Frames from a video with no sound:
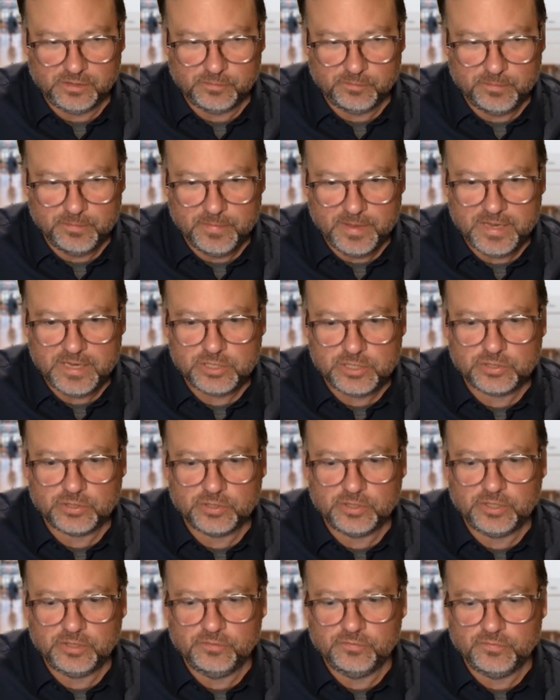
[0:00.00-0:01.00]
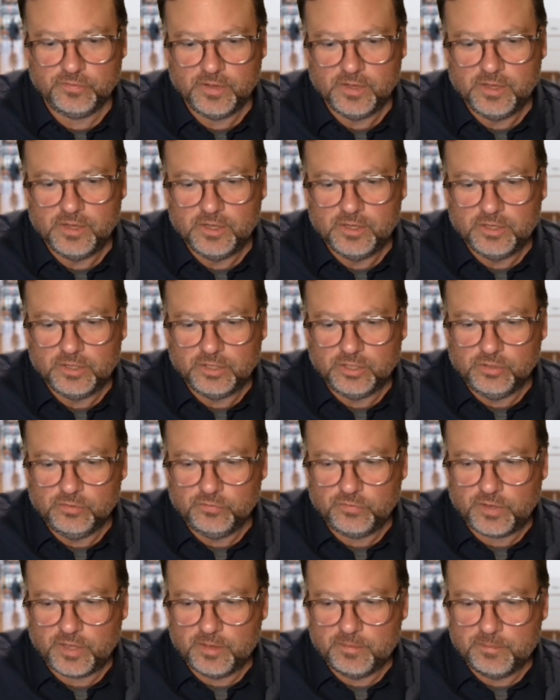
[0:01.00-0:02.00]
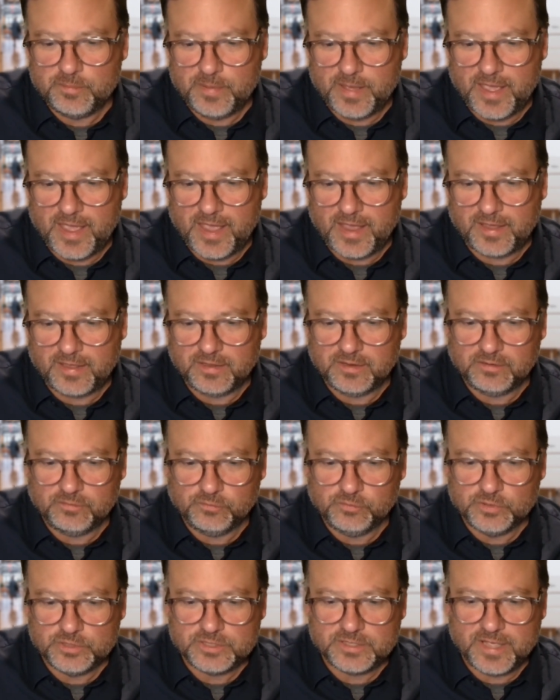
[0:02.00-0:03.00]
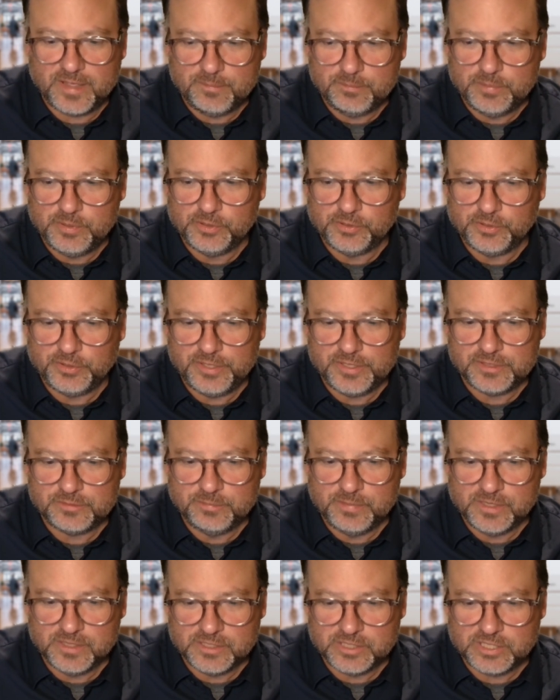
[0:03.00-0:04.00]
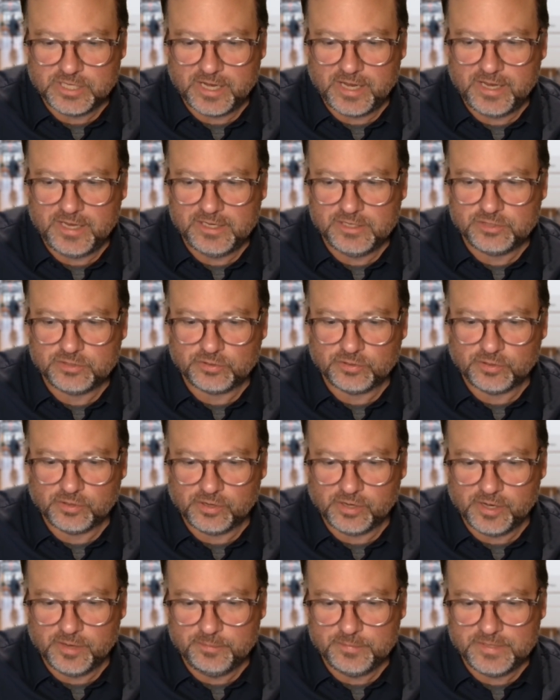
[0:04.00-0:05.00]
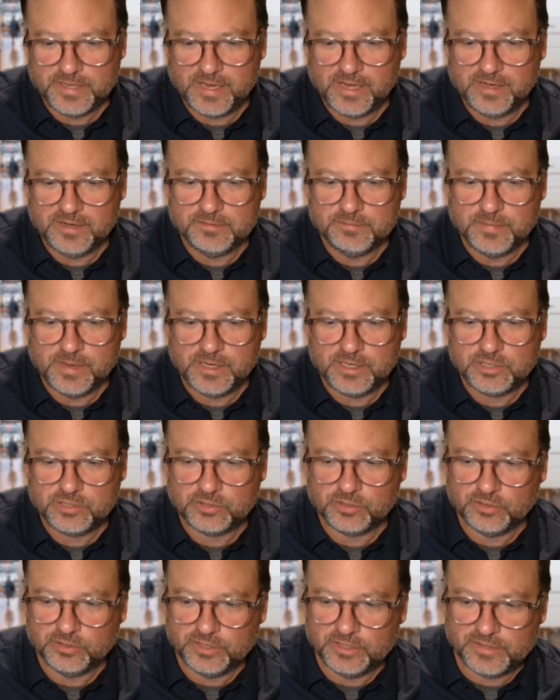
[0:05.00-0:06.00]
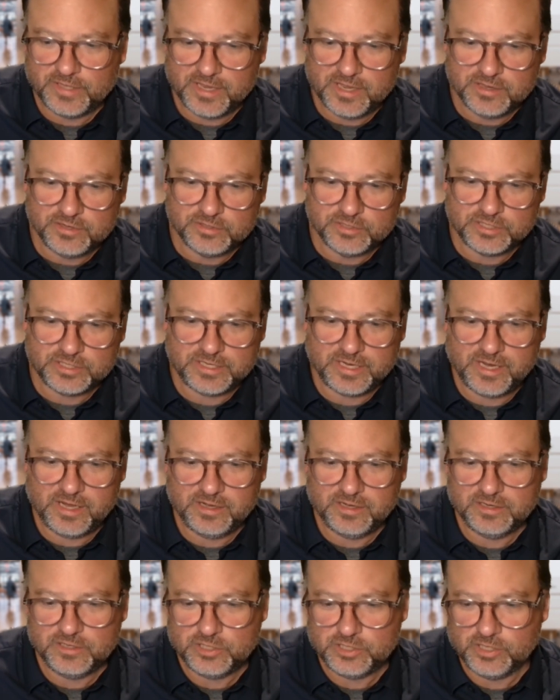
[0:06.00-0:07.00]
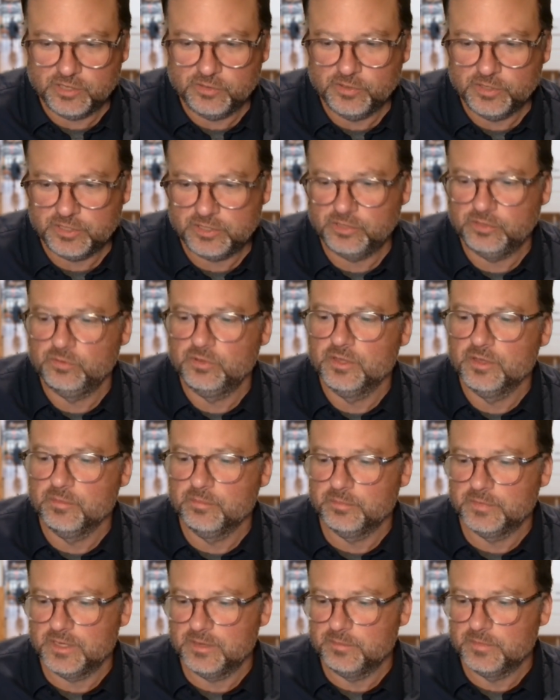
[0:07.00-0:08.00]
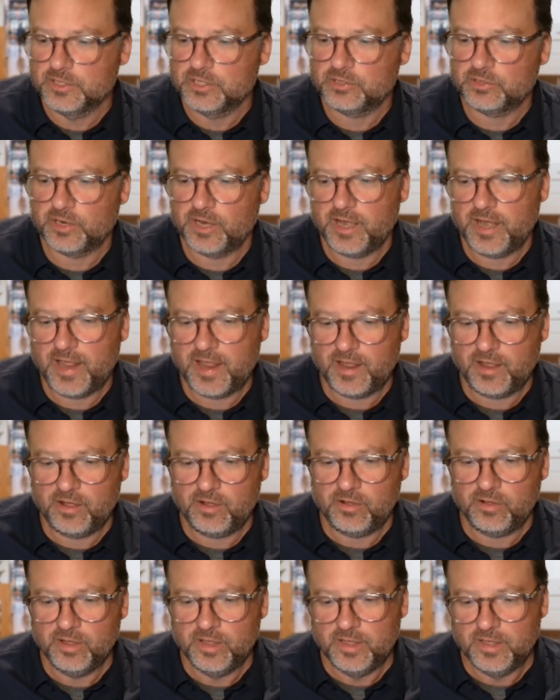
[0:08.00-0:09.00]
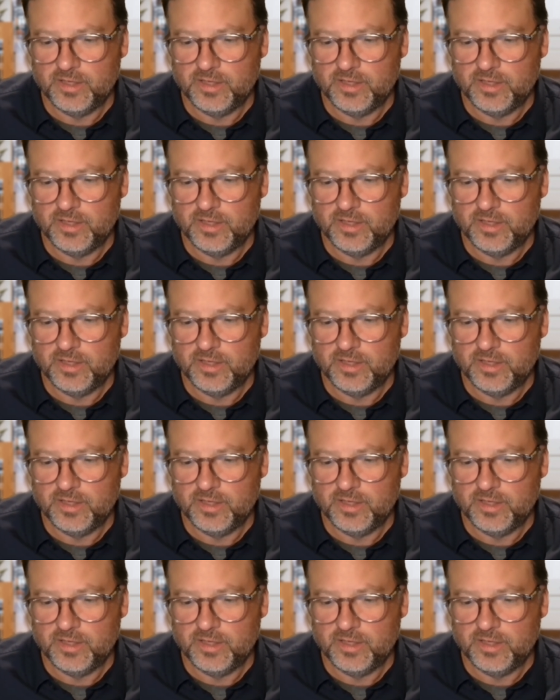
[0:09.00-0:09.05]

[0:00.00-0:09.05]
make sure you've come back, and once that build has been changed or updated, make sure that they understand it, show it to them, demonstrate how